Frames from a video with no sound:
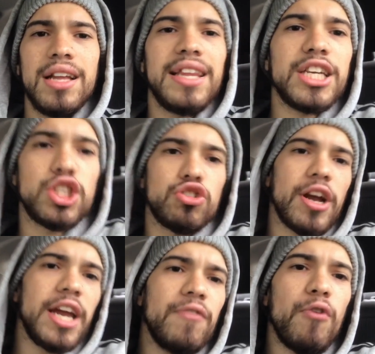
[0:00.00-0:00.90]
Let's
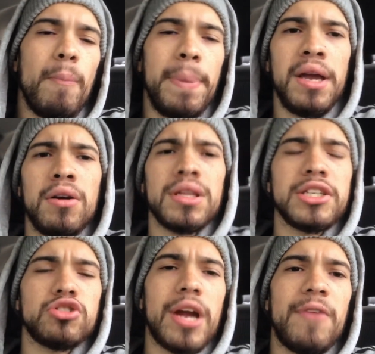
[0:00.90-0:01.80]
trade for Beal.
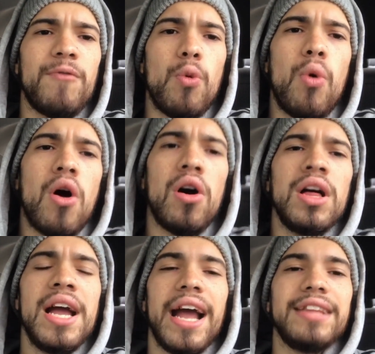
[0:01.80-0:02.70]
Let's trade for Wall.
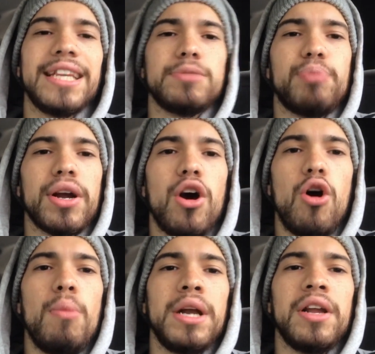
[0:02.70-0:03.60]
And let's bring
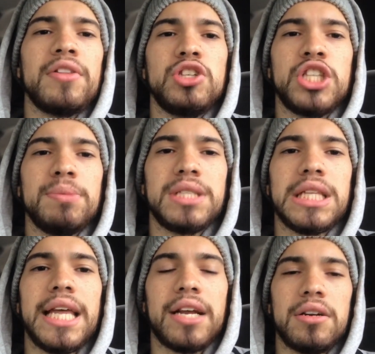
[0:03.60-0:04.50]
home another chip to
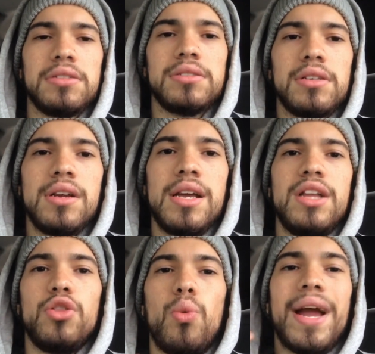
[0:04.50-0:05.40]
Lakers.
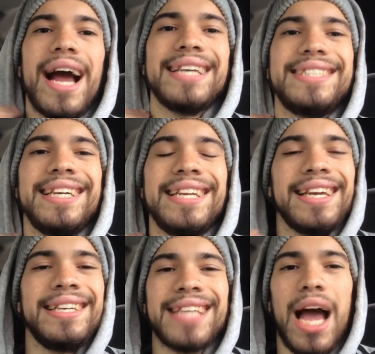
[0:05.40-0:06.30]
The way I see it
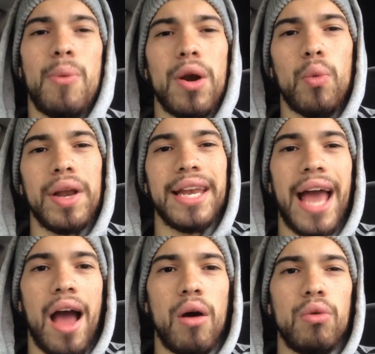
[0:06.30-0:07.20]
is I want to win
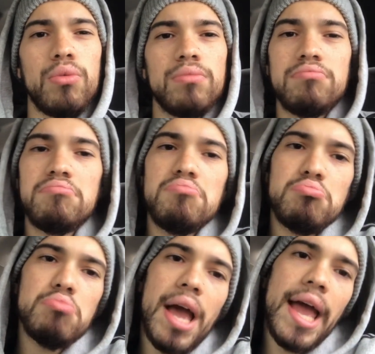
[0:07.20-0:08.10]
now
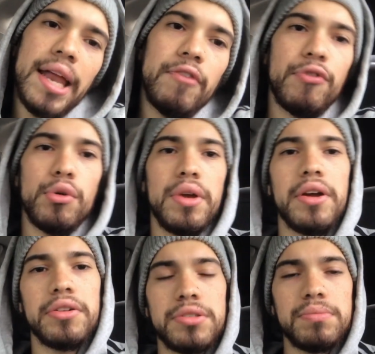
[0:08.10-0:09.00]
and a few
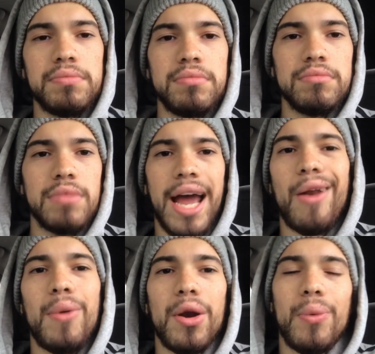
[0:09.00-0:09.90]
years. I
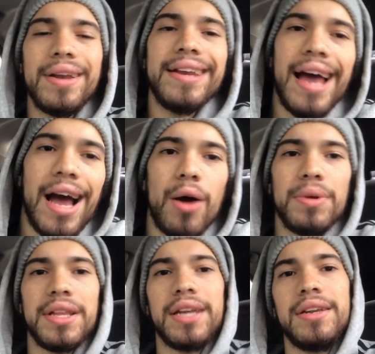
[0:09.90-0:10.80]
don't want to win now
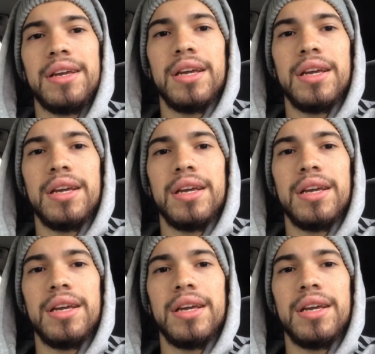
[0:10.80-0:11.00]
and then,